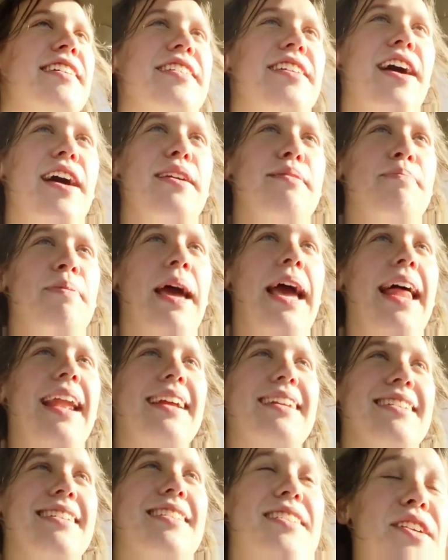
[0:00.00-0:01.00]
So I
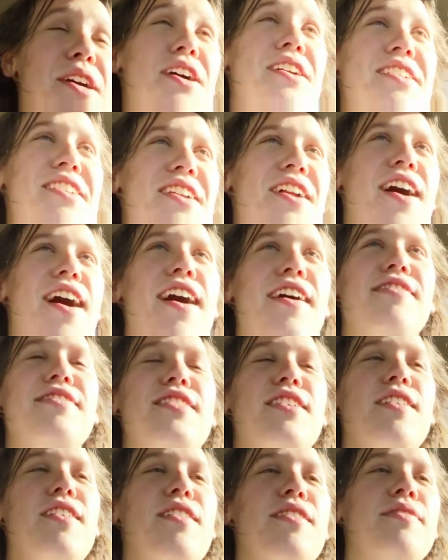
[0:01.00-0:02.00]
panicked and turned it off.
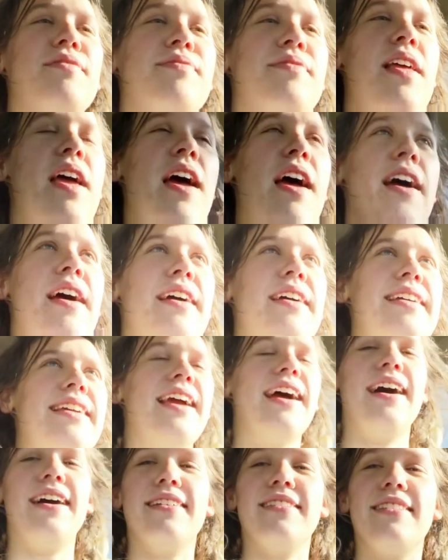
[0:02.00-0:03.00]
So,
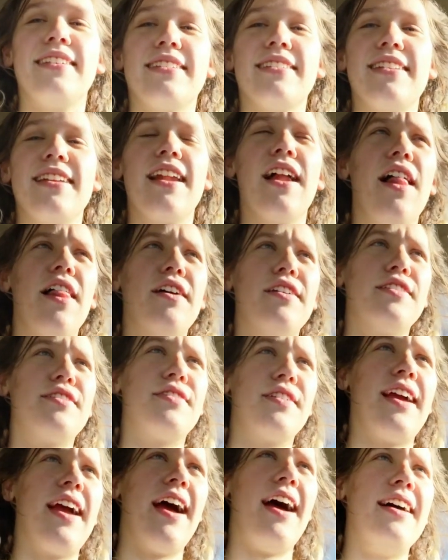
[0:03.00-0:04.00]
yeah, $60
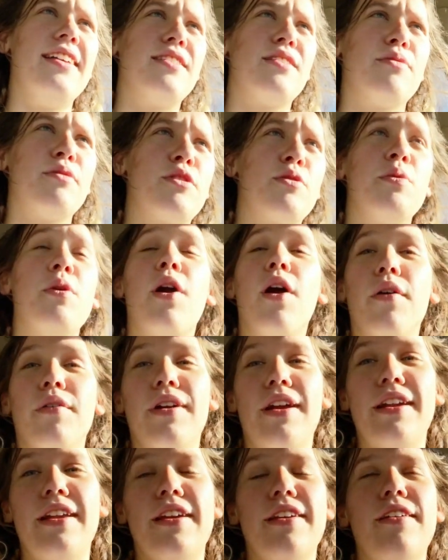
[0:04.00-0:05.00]
for gas, which we're
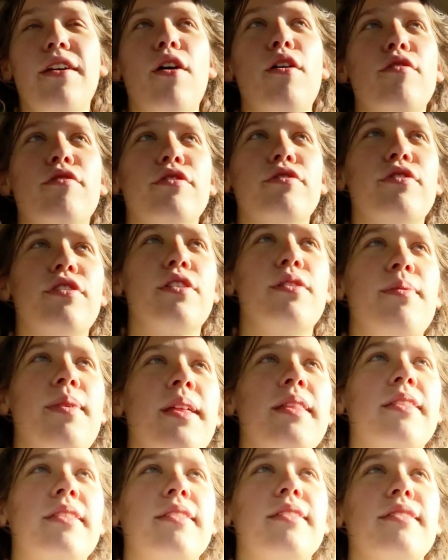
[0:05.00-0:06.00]
already over for the
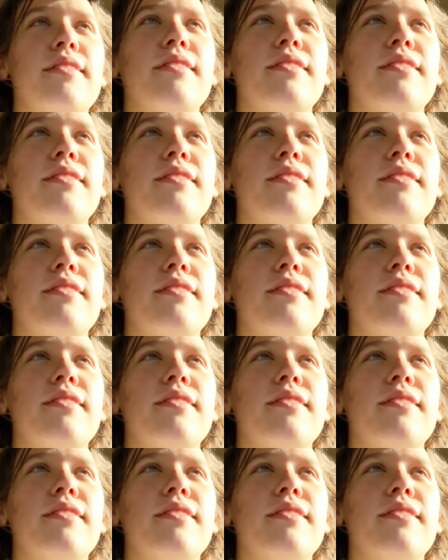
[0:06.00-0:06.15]
month.